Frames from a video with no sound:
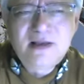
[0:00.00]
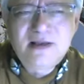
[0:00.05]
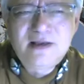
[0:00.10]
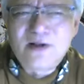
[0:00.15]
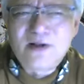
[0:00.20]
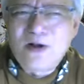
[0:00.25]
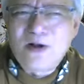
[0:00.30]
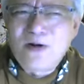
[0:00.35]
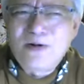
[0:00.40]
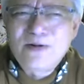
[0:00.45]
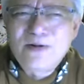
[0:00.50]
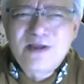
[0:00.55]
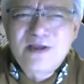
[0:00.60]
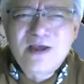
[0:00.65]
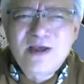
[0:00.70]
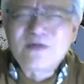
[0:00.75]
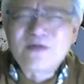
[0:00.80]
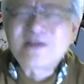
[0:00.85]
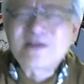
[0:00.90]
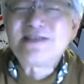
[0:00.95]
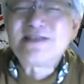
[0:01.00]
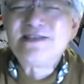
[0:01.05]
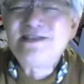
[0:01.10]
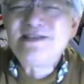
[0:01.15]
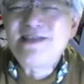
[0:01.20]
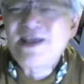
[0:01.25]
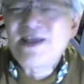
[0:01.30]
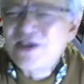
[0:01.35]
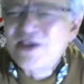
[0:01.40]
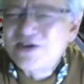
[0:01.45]
there was
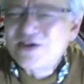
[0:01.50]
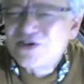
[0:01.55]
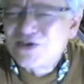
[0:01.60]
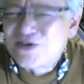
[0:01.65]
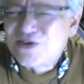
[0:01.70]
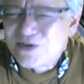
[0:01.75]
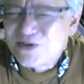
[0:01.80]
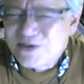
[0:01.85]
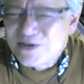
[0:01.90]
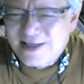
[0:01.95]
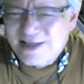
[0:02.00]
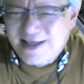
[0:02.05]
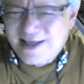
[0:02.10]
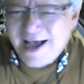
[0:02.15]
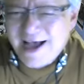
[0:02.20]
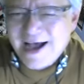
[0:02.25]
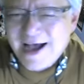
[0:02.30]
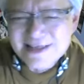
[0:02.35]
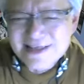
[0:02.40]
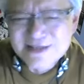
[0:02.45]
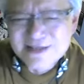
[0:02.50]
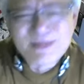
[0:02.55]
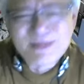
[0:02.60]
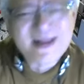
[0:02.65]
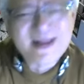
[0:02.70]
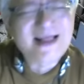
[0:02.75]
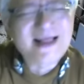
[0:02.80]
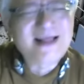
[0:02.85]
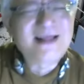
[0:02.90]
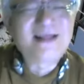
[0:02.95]
nothing to do in the
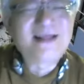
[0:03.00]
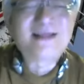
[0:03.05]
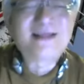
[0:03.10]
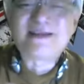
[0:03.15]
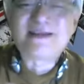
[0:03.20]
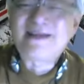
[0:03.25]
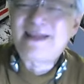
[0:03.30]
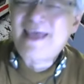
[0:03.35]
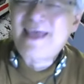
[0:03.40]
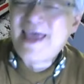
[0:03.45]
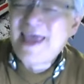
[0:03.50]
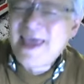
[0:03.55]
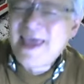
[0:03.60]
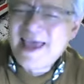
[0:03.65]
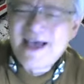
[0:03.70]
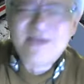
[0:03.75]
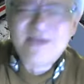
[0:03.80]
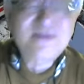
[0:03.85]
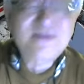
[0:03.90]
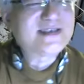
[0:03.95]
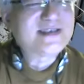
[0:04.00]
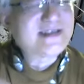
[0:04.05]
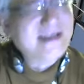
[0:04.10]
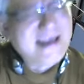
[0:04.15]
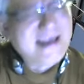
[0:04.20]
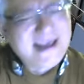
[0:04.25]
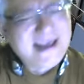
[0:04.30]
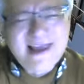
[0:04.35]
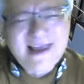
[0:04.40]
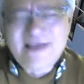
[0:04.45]
hospital day after
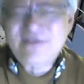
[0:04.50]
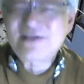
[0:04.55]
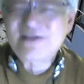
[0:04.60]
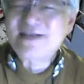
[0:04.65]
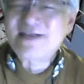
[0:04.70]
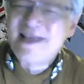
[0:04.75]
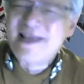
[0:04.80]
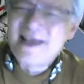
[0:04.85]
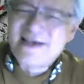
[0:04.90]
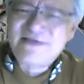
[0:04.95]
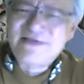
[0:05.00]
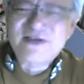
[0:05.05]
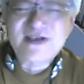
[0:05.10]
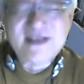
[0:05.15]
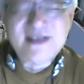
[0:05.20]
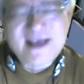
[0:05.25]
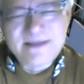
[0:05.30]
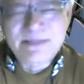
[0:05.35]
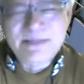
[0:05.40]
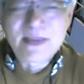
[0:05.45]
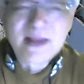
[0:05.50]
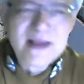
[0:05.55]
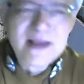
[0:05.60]
day after day after day.